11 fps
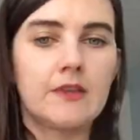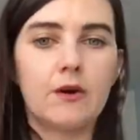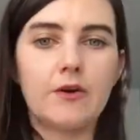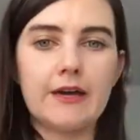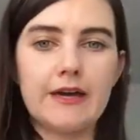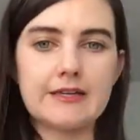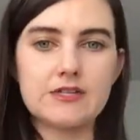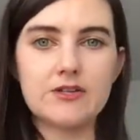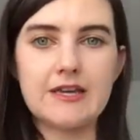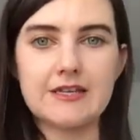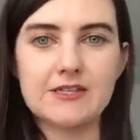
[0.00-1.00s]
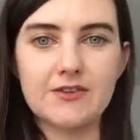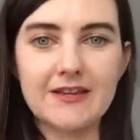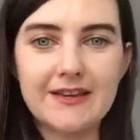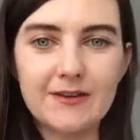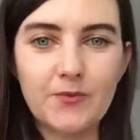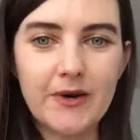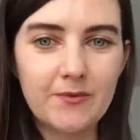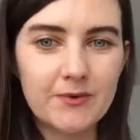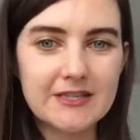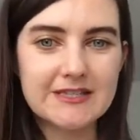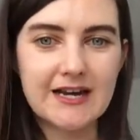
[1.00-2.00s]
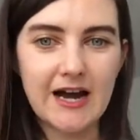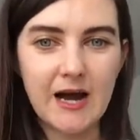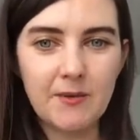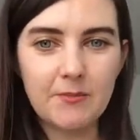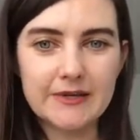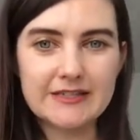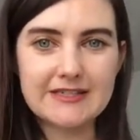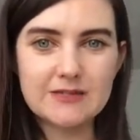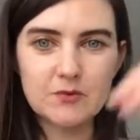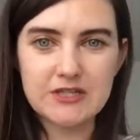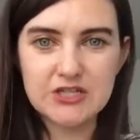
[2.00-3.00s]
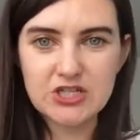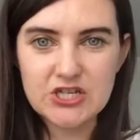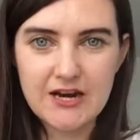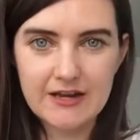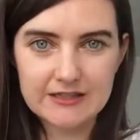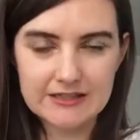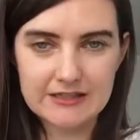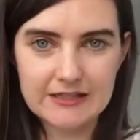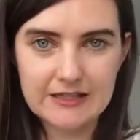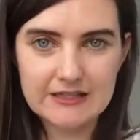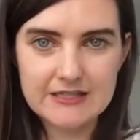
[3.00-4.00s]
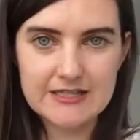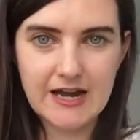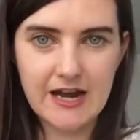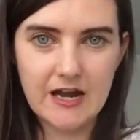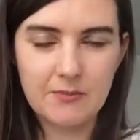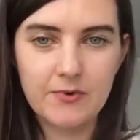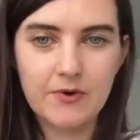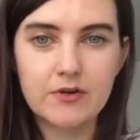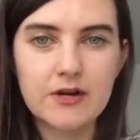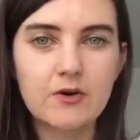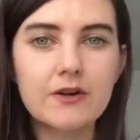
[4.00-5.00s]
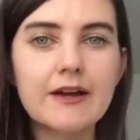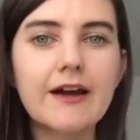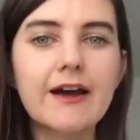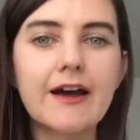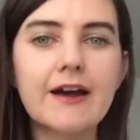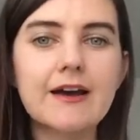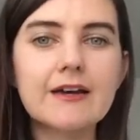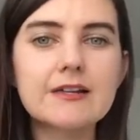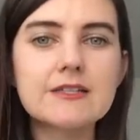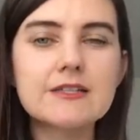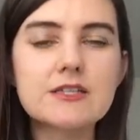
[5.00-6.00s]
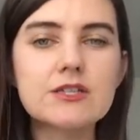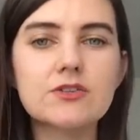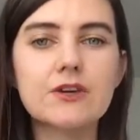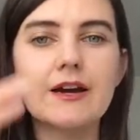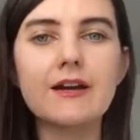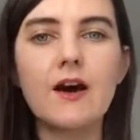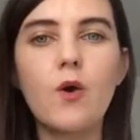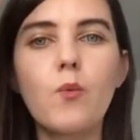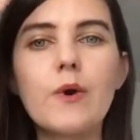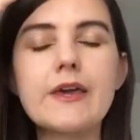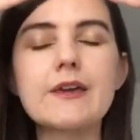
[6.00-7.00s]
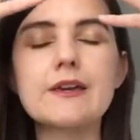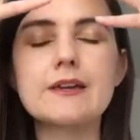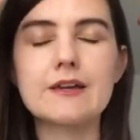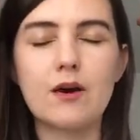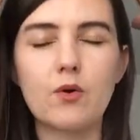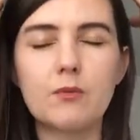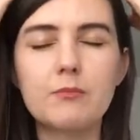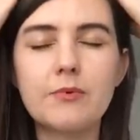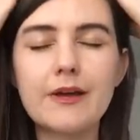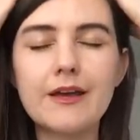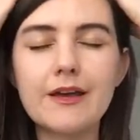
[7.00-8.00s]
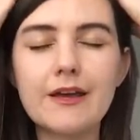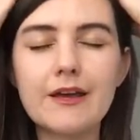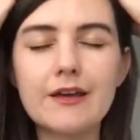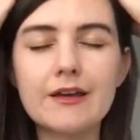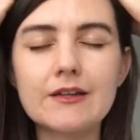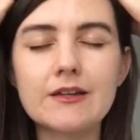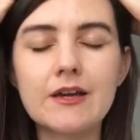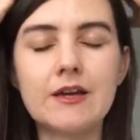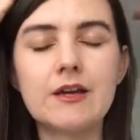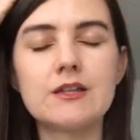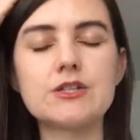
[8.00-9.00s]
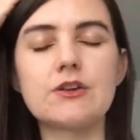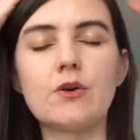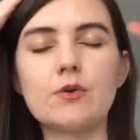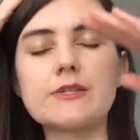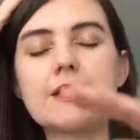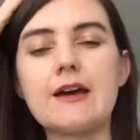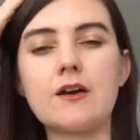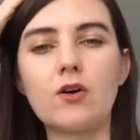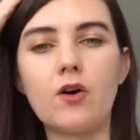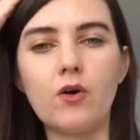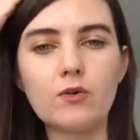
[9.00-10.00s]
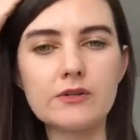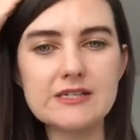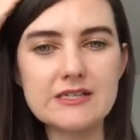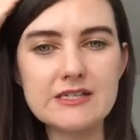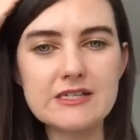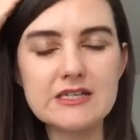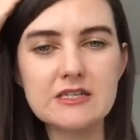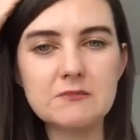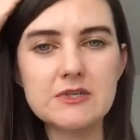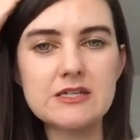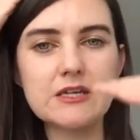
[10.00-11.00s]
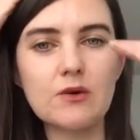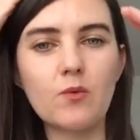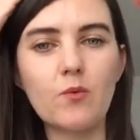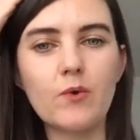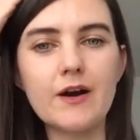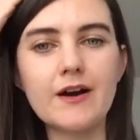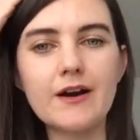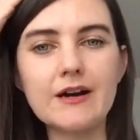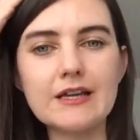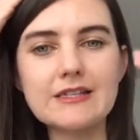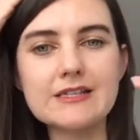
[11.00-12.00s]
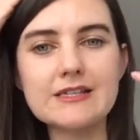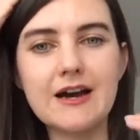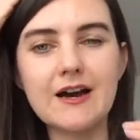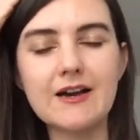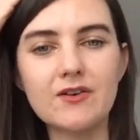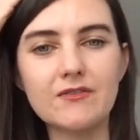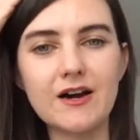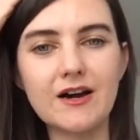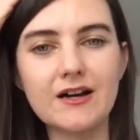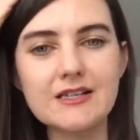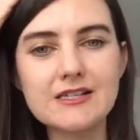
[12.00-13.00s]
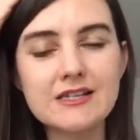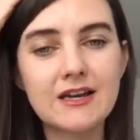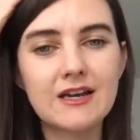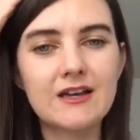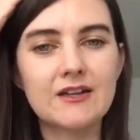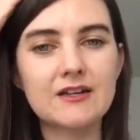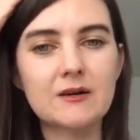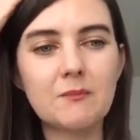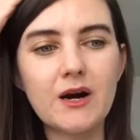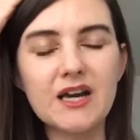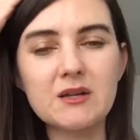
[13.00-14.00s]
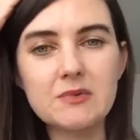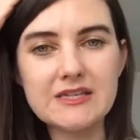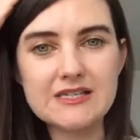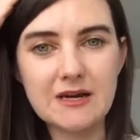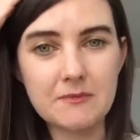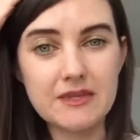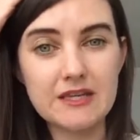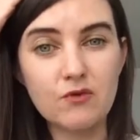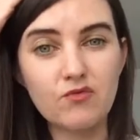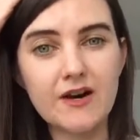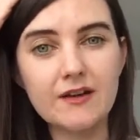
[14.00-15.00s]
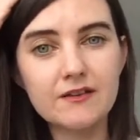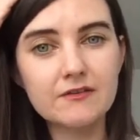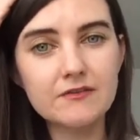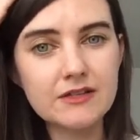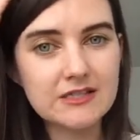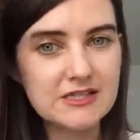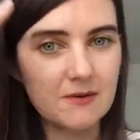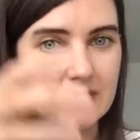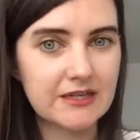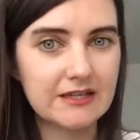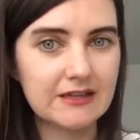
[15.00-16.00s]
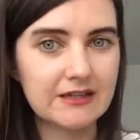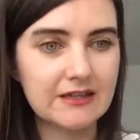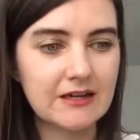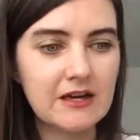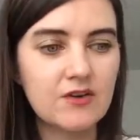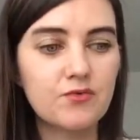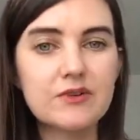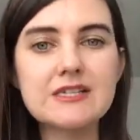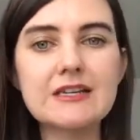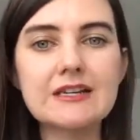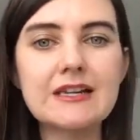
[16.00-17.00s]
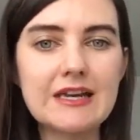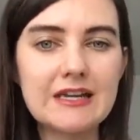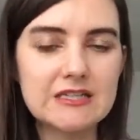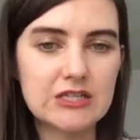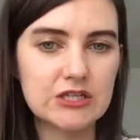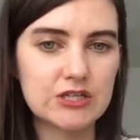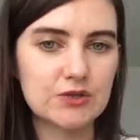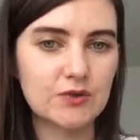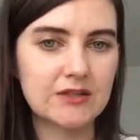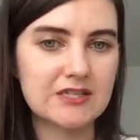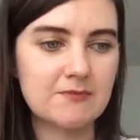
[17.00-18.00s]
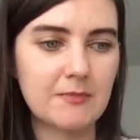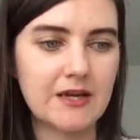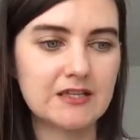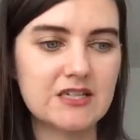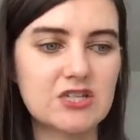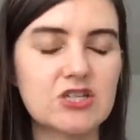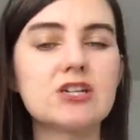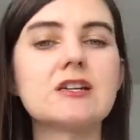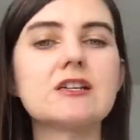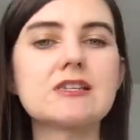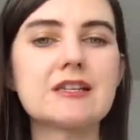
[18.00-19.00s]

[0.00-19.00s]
Okay, so yeah, so the way we tap is we gently tap on our head to kind of awaken our brain, to go scan our whole system, see where inside of us there might be something relevant, something like resonating to these messages